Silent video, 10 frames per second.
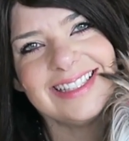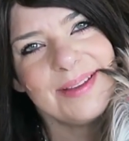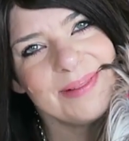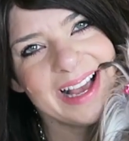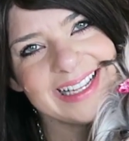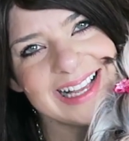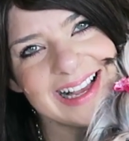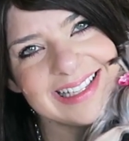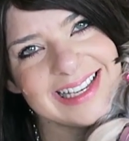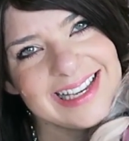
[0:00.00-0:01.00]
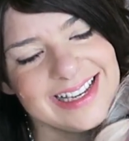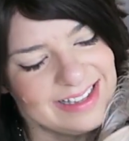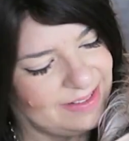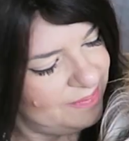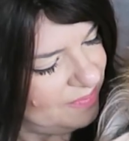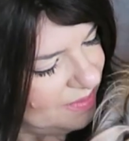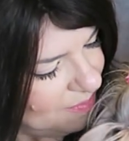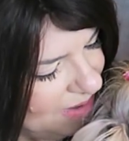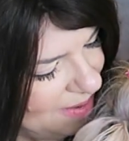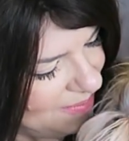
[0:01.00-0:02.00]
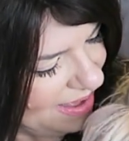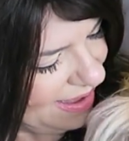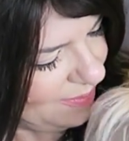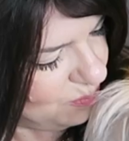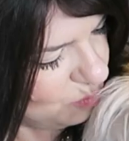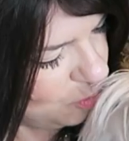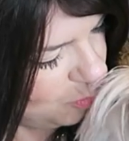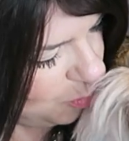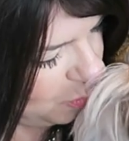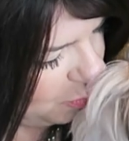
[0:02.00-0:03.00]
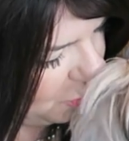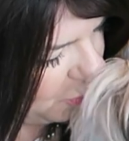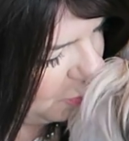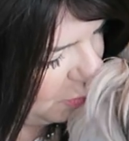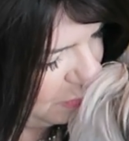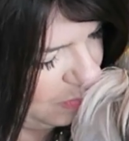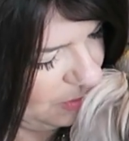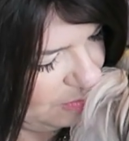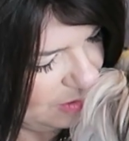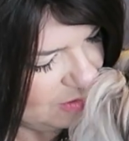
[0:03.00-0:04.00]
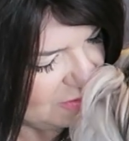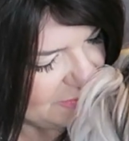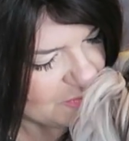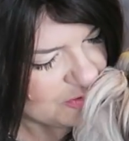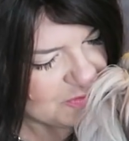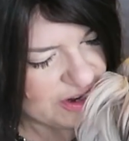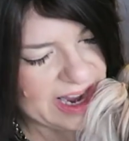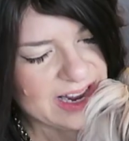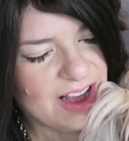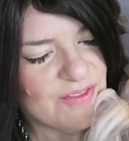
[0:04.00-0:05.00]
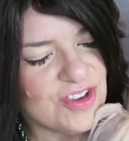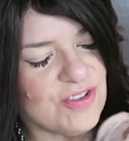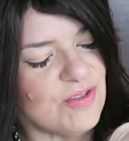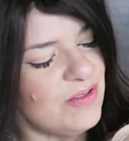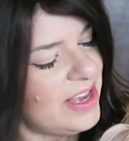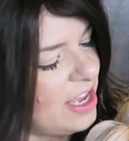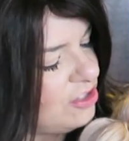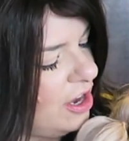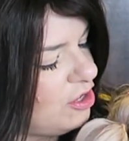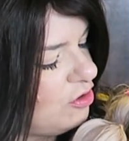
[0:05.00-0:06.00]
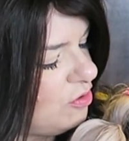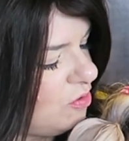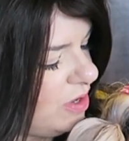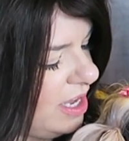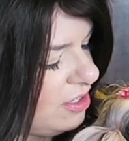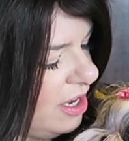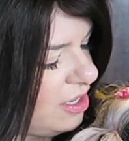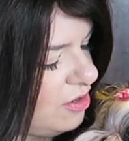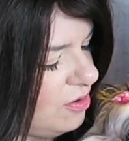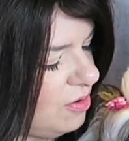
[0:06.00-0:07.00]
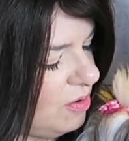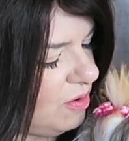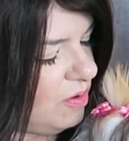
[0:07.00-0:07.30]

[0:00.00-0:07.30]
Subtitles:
Say bye, Stassi. Bye bye. Oh, I love you. Yes, I do. Yes, I do.